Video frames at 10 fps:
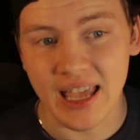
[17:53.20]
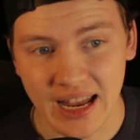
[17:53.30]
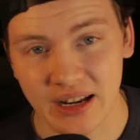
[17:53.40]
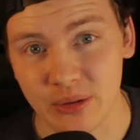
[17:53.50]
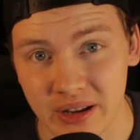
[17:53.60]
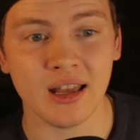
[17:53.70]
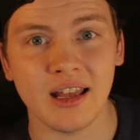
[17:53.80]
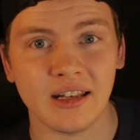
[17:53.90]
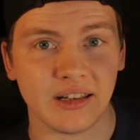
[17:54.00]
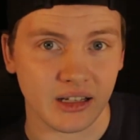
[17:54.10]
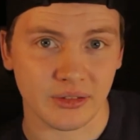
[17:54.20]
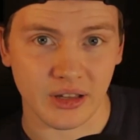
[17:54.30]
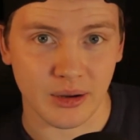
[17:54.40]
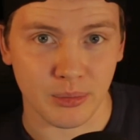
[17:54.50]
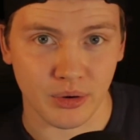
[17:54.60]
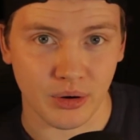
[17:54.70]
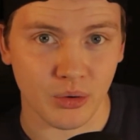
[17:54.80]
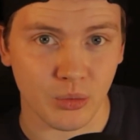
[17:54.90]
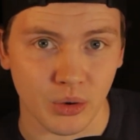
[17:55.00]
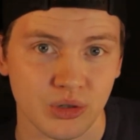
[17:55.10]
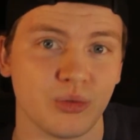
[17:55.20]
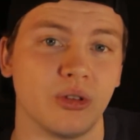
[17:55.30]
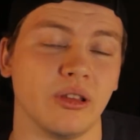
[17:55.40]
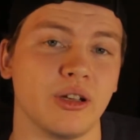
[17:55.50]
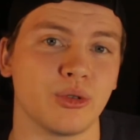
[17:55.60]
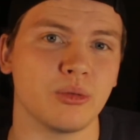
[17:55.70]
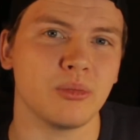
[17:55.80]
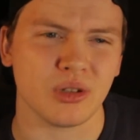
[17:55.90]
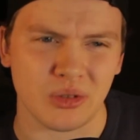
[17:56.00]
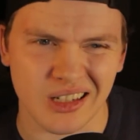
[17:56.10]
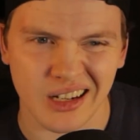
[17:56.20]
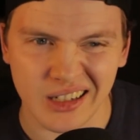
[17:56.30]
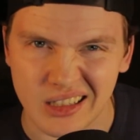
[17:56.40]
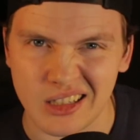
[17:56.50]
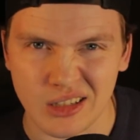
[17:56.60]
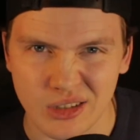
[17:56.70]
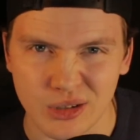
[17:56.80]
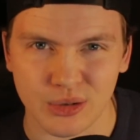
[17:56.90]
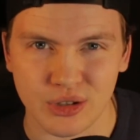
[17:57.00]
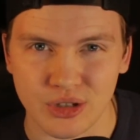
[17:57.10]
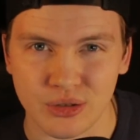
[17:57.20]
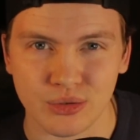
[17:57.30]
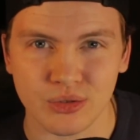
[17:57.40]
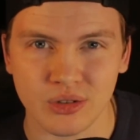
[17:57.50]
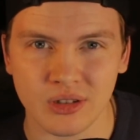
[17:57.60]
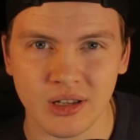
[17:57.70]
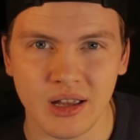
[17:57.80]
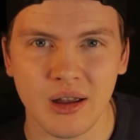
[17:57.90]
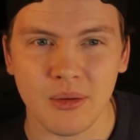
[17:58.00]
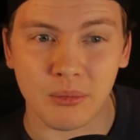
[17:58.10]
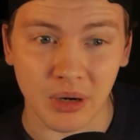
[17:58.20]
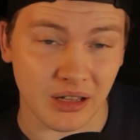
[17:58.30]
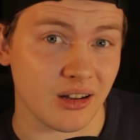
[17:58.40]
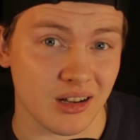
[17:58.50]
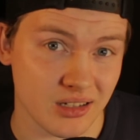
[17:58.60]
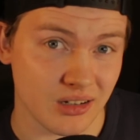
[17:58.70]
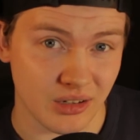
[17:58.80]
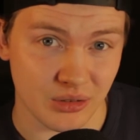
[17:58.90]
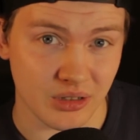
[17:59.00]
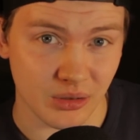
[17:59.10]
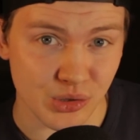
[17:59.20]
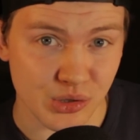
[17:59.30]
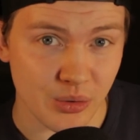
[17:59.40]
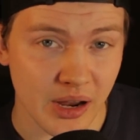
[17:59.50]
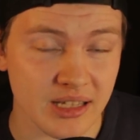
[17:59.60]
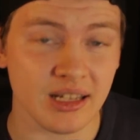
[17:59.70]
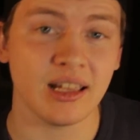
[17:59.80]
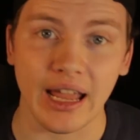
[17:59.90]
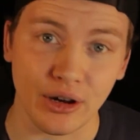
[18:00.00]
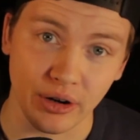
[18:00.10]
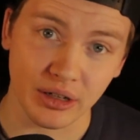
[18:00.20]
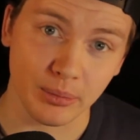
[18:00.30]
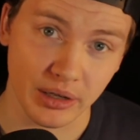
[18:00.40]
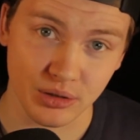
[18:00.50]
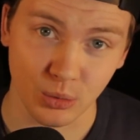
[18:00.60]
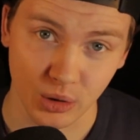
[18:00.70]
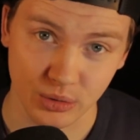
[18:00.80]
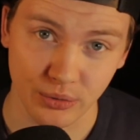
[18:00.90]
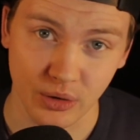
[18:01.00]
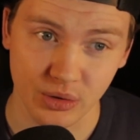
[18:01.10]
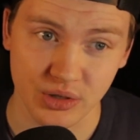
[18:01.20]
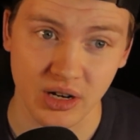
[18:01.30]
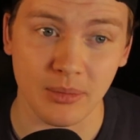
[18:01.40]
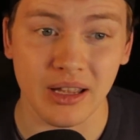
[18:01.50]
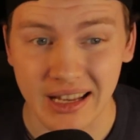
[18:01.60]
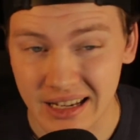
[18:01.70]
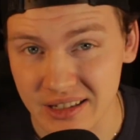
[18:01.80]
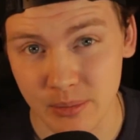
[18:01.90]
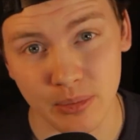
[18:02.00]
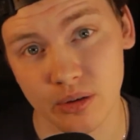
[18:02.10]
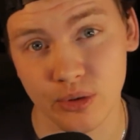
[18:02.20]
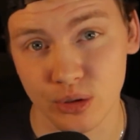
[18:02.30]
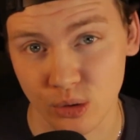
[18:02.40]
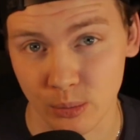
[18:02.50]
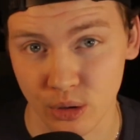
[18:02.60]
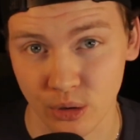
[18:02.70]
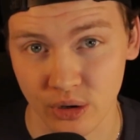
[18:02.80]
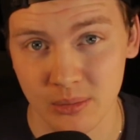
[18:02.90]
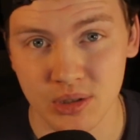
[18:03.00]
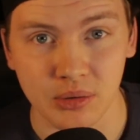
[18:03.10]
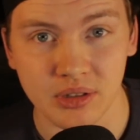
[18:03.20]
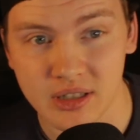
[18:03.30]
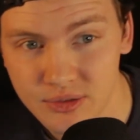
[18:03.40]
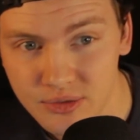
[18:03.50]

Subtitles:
Anyway, Negative Lab Pro works with Lightroom, so it's kind of easier to use, but it costs $100 US. And Grain to Pixel works with Photoshop. It is a bit of a newer program, so it does